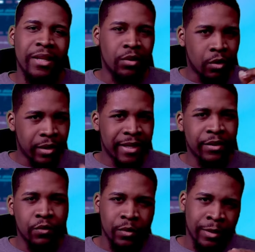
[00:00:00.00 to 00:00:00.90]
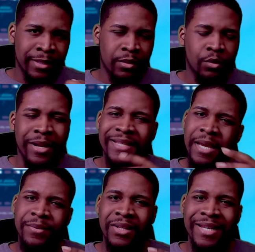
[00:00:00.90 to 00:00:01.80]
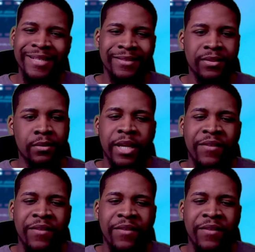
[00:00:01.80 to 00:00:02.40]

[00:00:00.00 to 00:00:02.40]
and look at it through that type of lens,